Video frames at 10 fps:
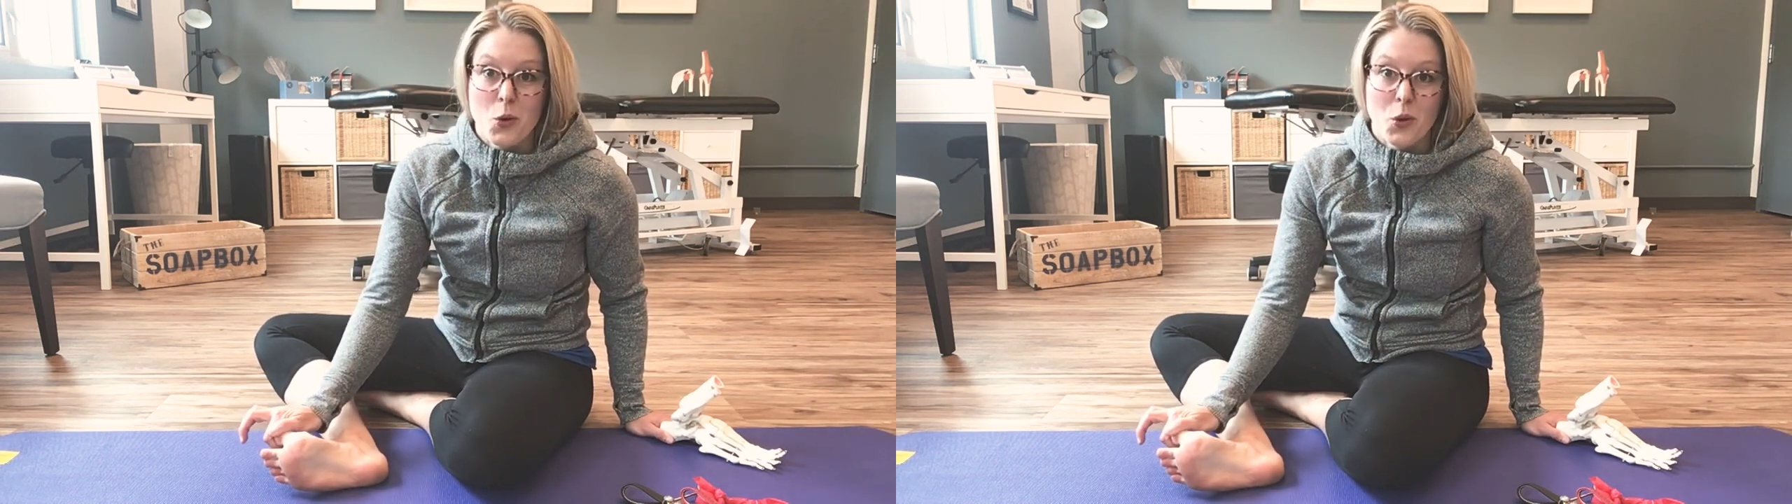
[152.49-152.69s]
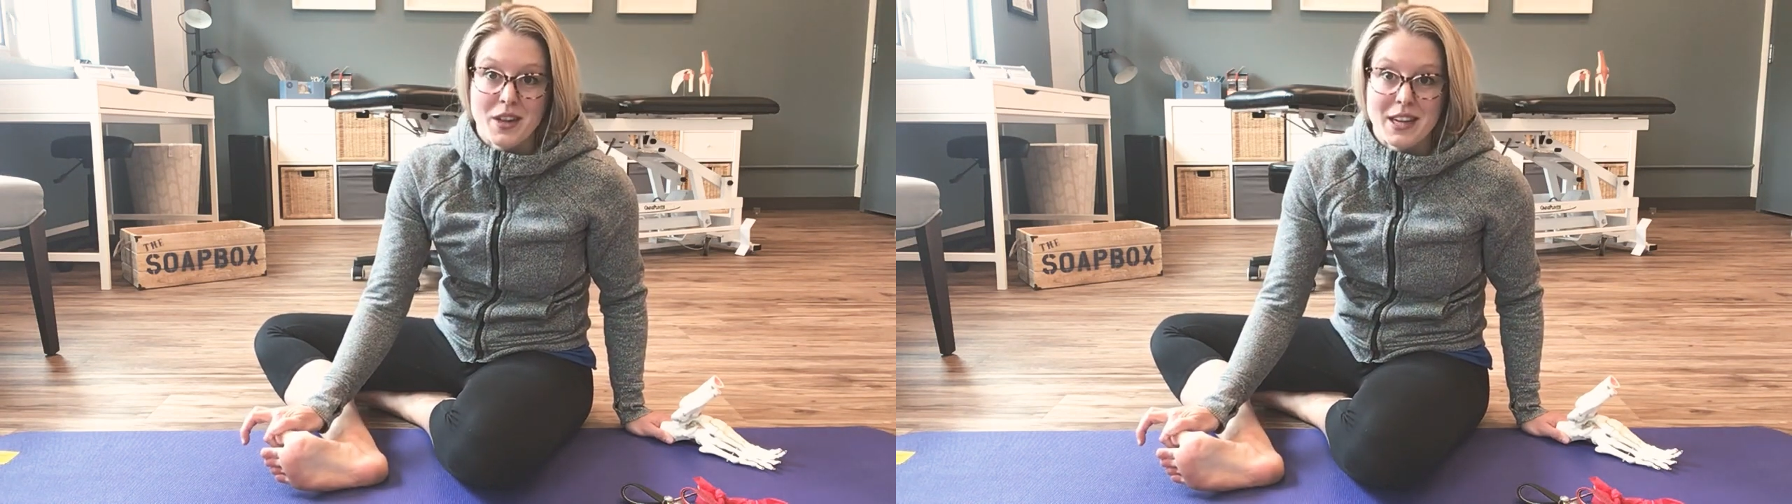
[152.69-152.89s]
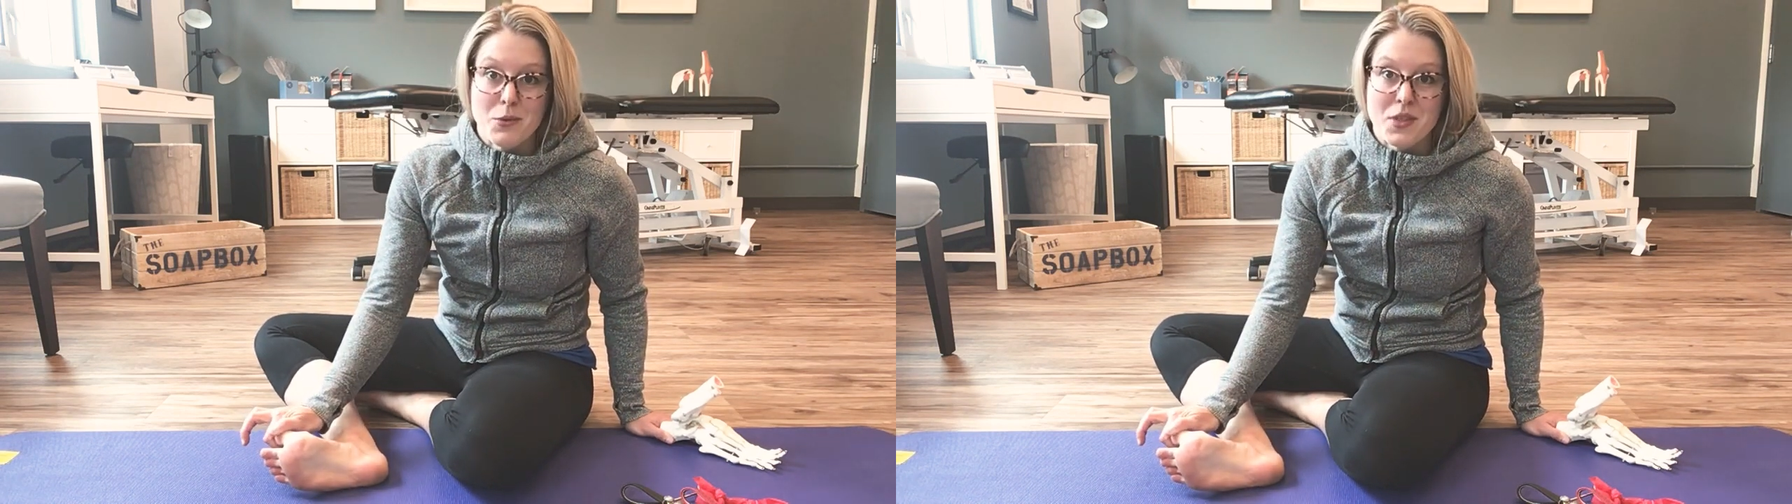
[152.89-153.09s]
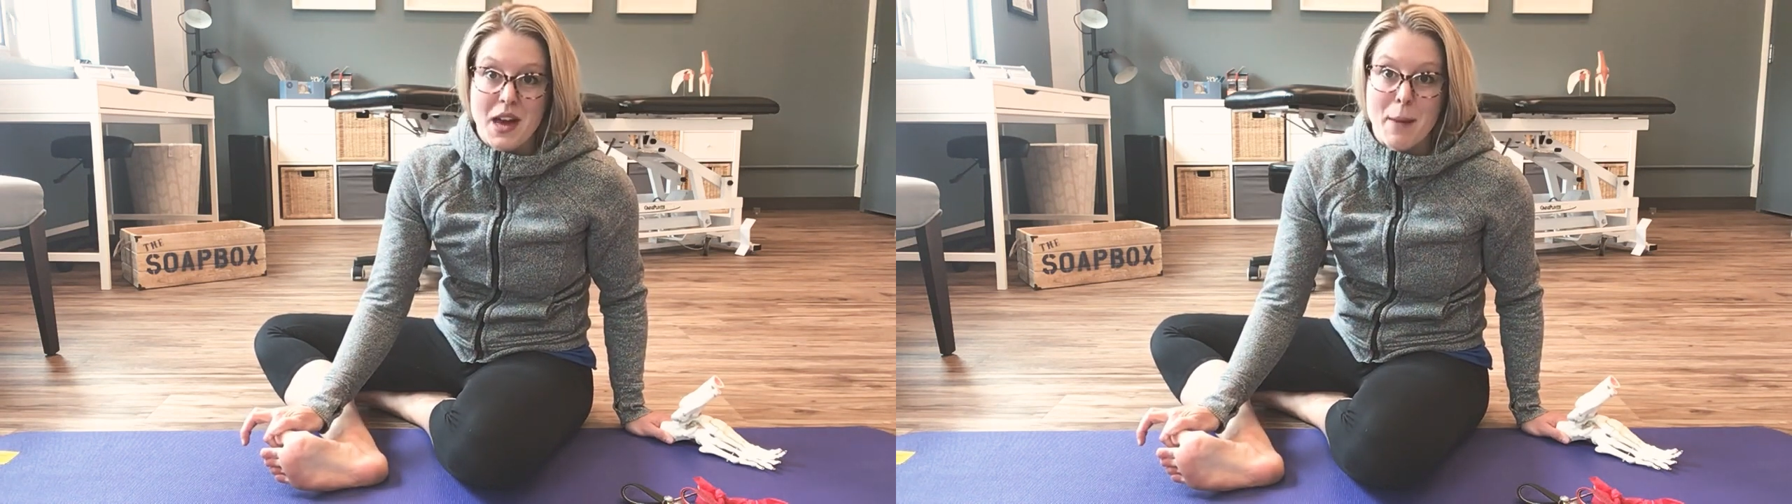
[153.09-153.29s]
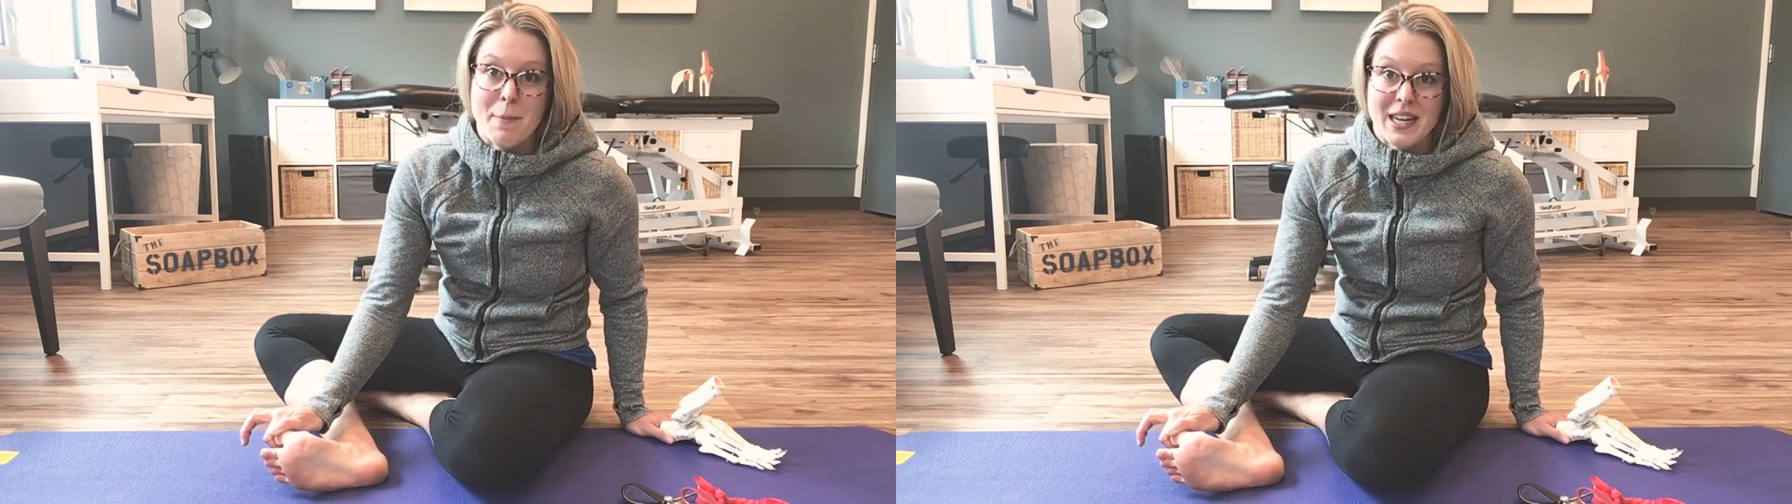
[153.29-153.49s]
correlate with
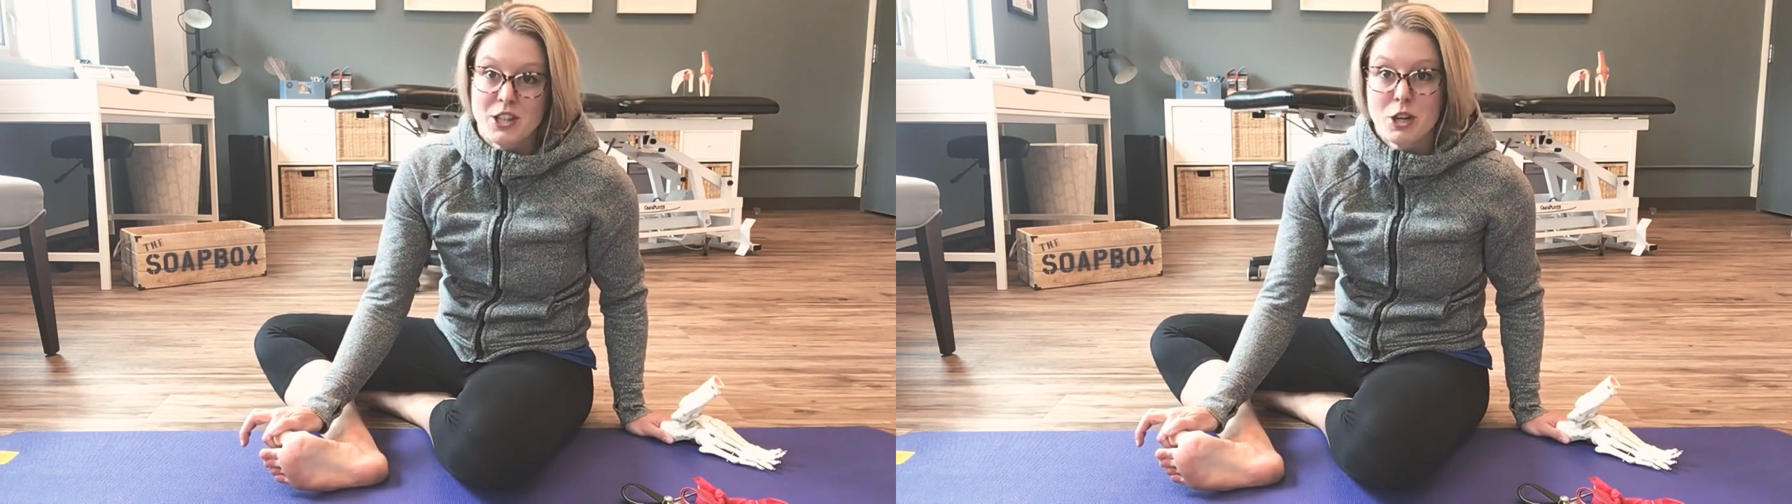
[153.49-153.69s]
that big